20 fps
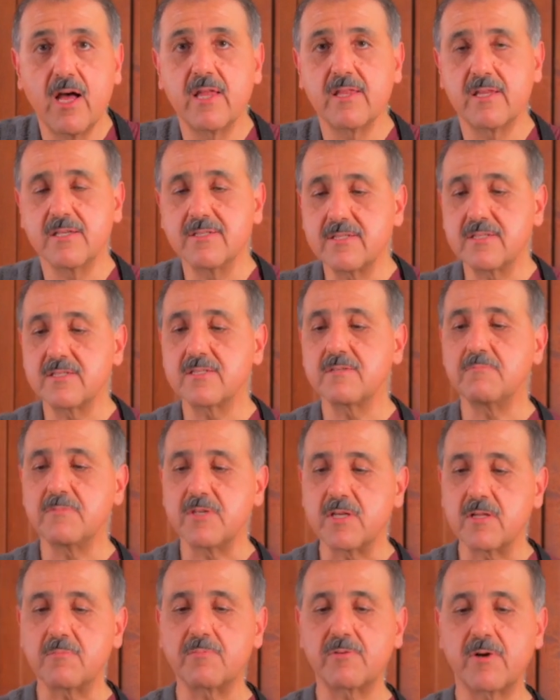This is a
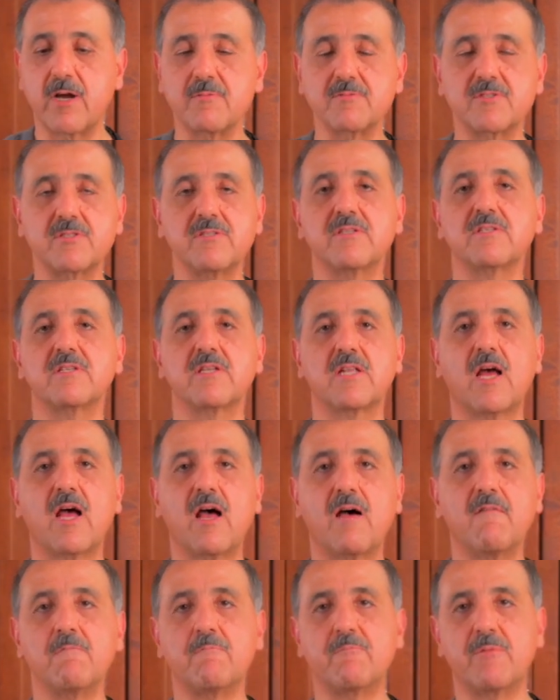meal prep so you can
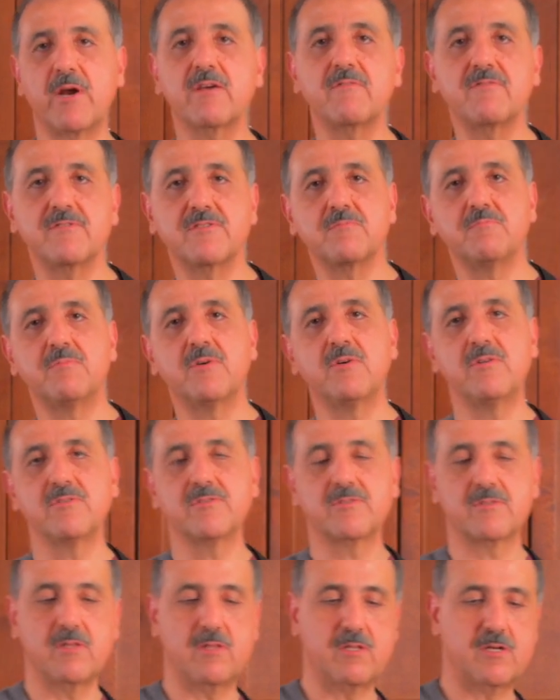have breakfast bowls
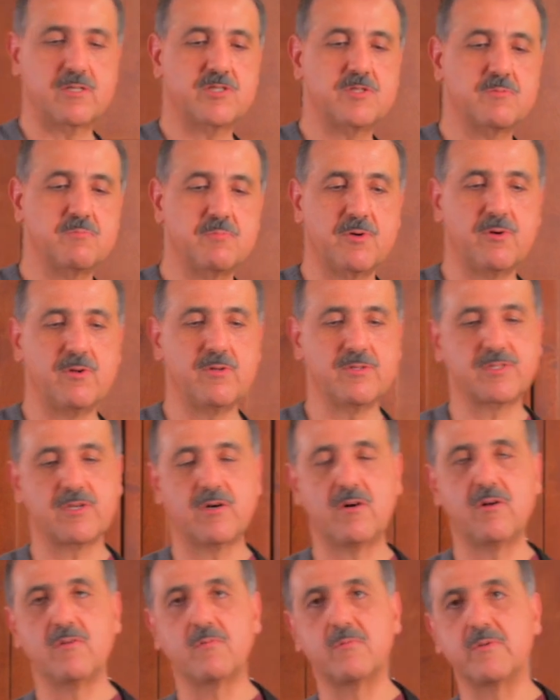or lunch bowls
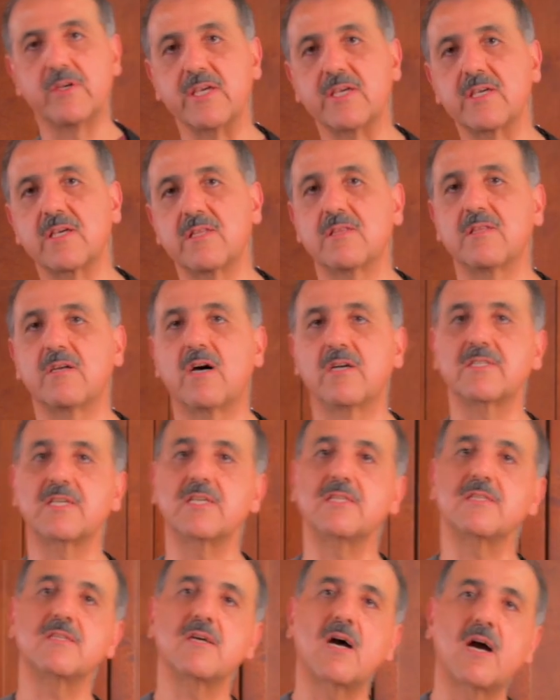all week and not
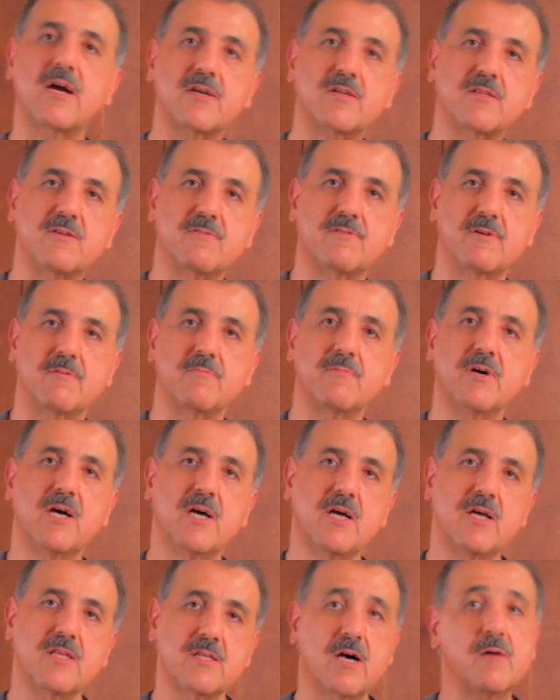get tired of them.
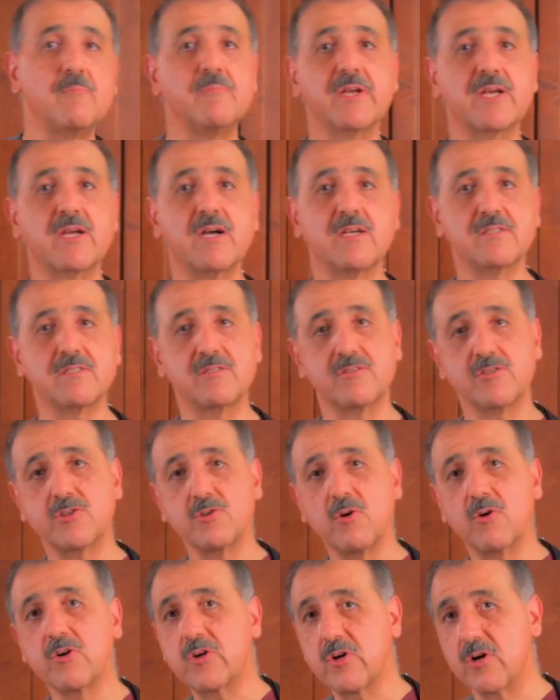Not because they're
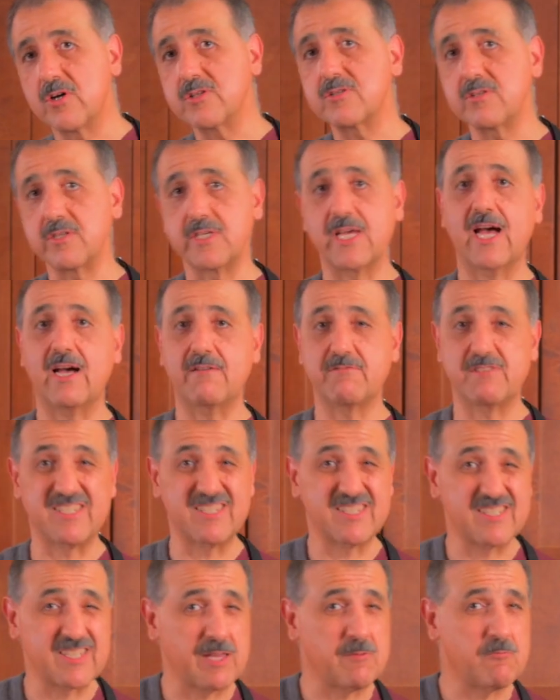so good so you have the
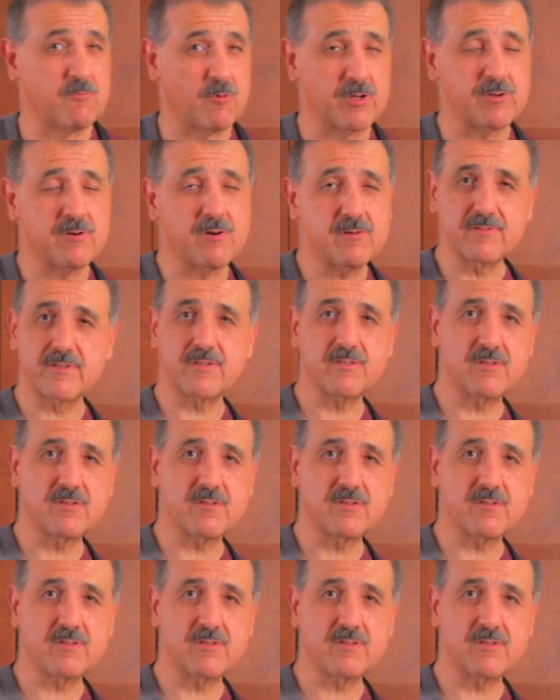same one over